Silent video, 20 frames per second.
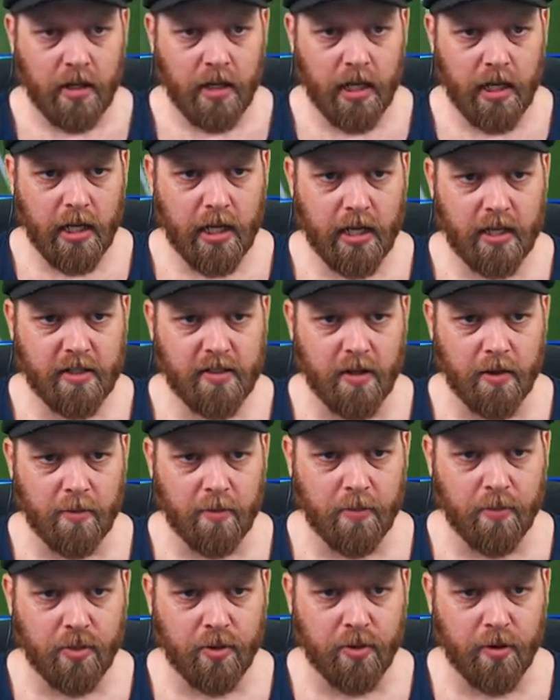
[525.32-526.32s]
He has
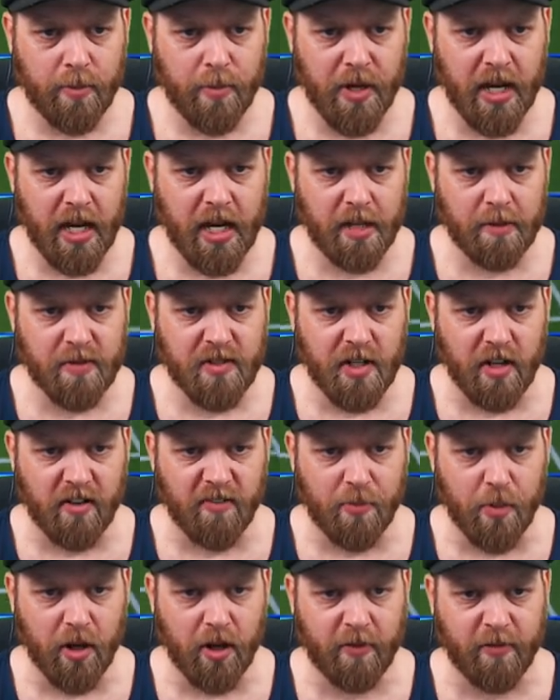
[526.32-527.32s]
prepared
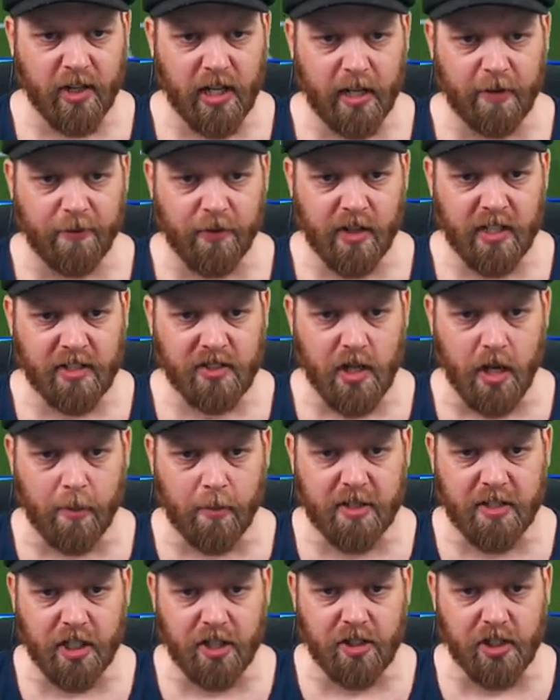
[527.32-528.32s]
himself perfectly for this
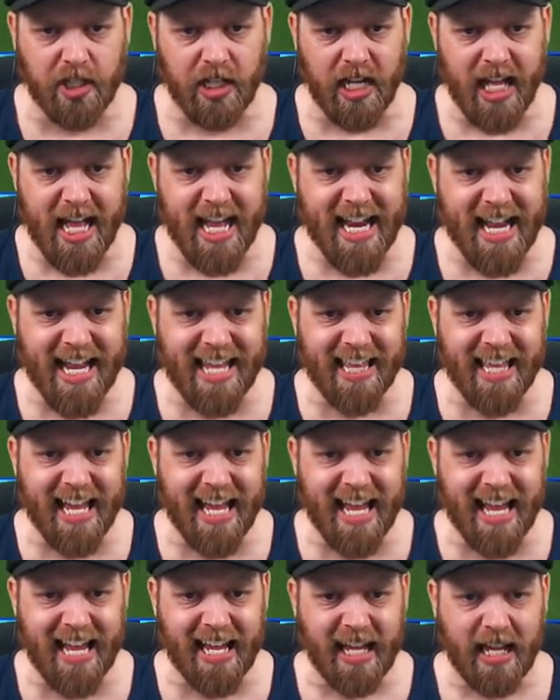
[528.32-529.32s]
competition. Lane
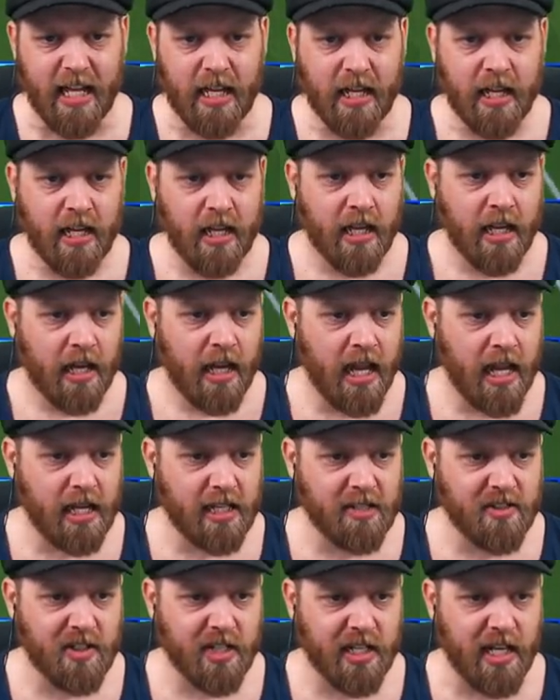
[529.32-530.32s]
there.
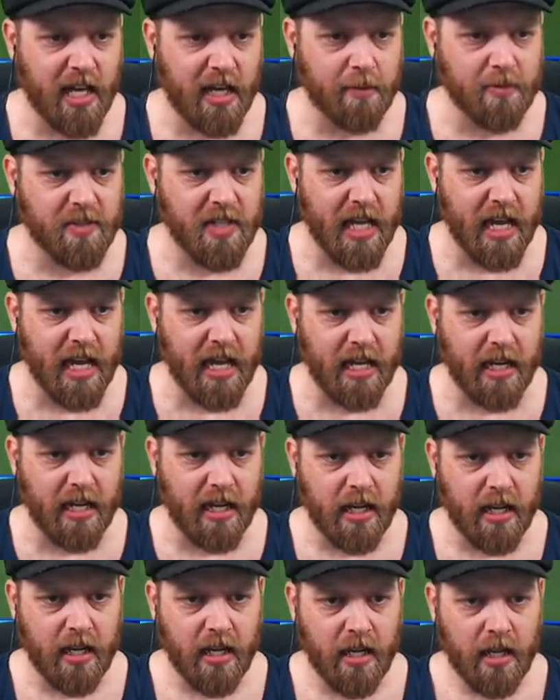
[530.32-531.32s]
Alisson comes out.
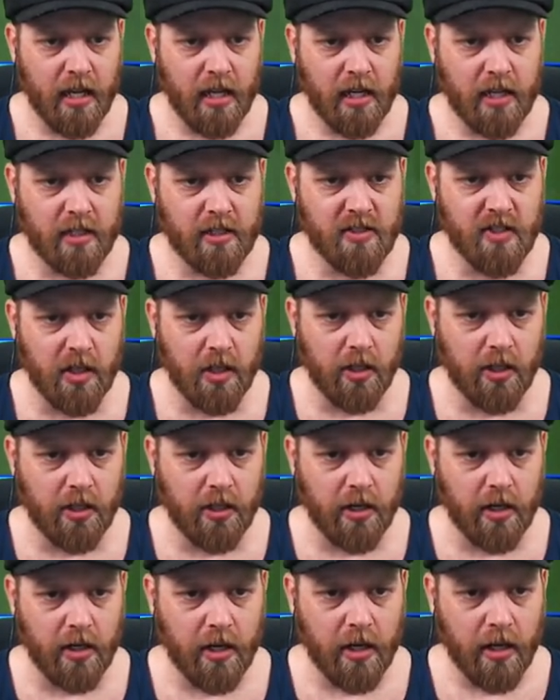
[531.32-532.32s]

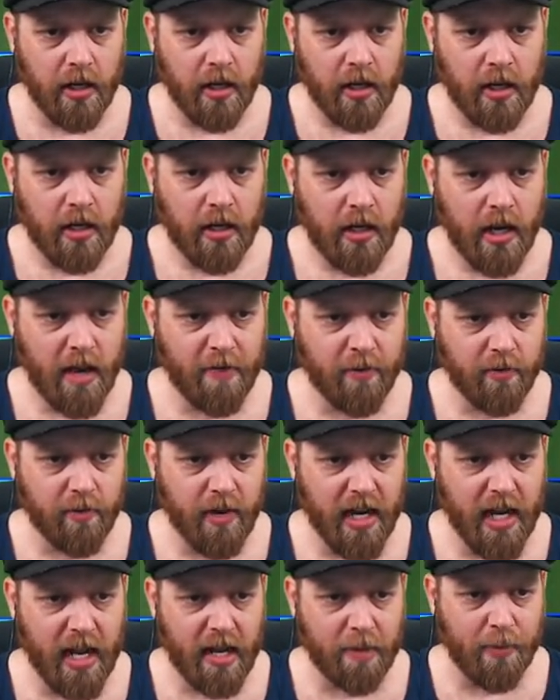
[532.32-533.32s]
Zon.
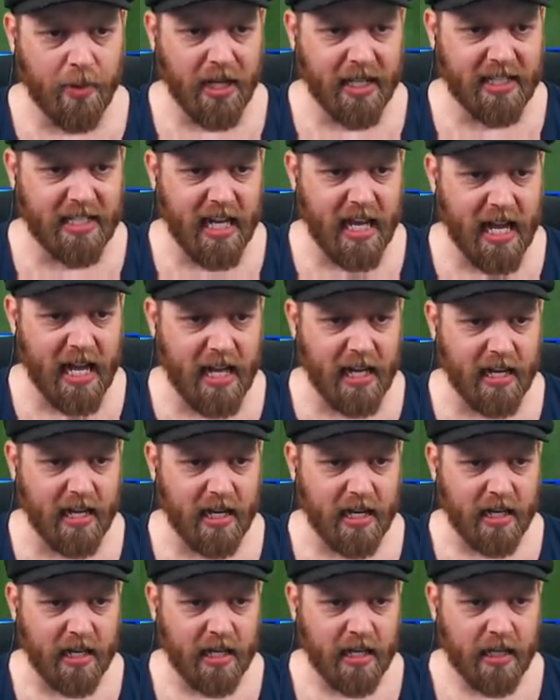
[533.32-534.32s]
Navarrete picked out.
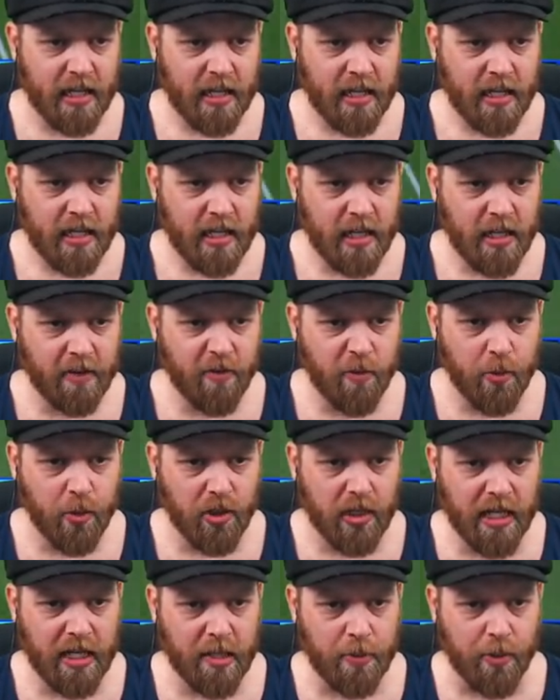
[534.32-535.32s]

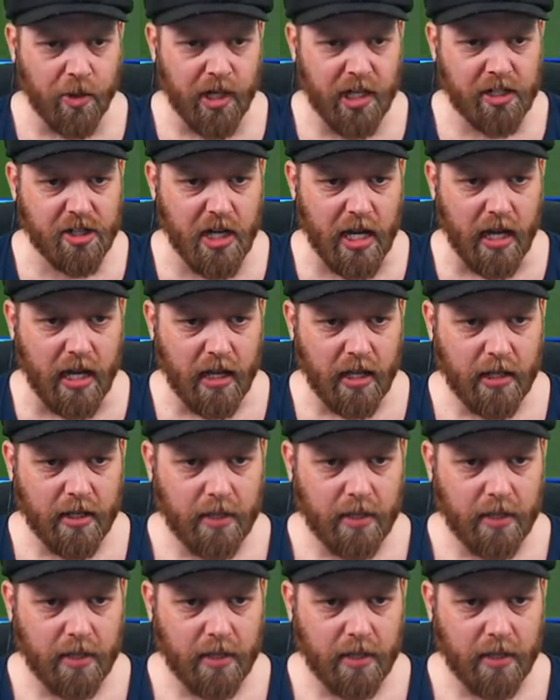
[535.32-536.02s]
Liverpool under pressure.